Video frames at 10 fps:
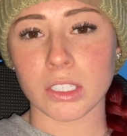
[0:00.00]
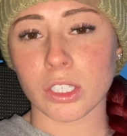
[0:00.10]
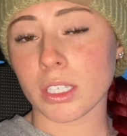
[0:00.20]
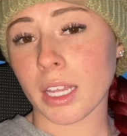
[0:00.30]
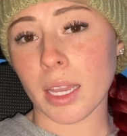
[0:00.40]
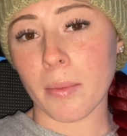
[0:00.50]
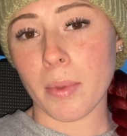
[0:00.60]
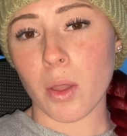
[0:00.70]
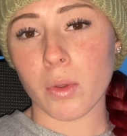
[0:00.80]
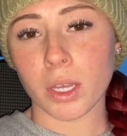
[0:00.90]
Just think
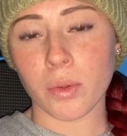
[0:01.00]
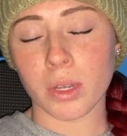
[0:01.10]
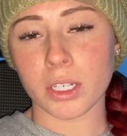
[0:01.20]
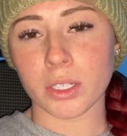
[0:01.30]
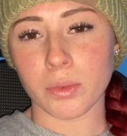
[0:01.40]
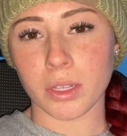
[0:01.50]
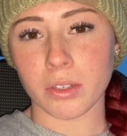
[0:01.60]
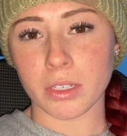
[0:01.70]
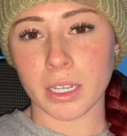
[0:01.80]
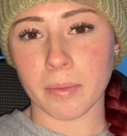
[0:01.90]
about what you want to do with
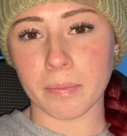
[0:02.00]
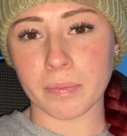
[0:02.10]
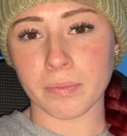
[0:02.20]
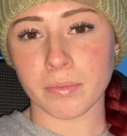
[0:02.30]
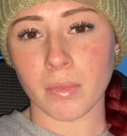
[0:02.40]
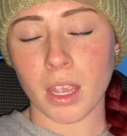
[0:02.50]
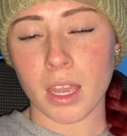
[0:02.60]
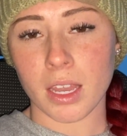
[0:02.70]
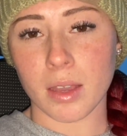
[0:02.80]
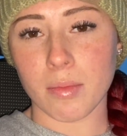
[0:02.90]
your time
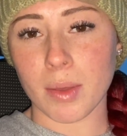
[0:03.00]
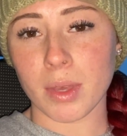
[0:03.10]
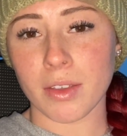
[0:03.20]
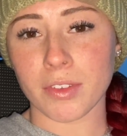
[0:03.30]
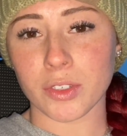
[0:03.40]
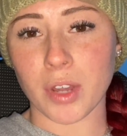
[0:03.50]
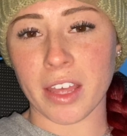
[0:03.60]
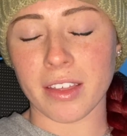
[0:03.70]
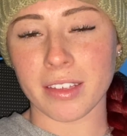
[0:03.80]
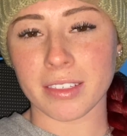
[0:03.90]
and maybe even
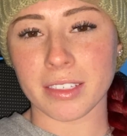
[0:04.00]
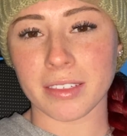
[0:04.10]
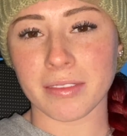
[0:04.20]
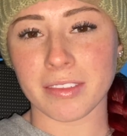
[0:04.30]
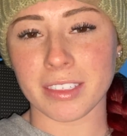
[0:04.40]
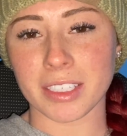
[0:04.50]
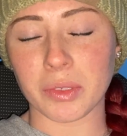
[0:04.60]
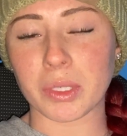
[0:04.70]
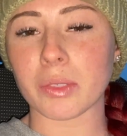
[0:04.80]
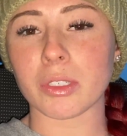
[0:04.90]
try this to see
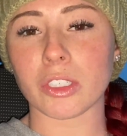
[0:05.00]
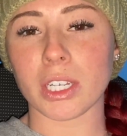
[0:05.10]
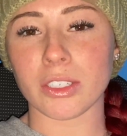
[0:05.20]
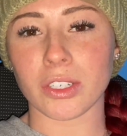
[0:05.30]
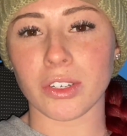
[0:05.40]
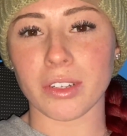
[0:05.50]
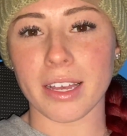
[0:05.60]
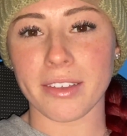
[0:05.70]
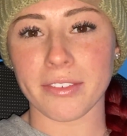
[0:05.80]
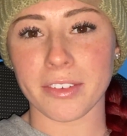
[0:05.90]
what it would change in your
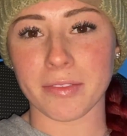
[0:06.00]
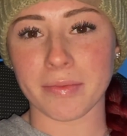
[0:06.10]
life.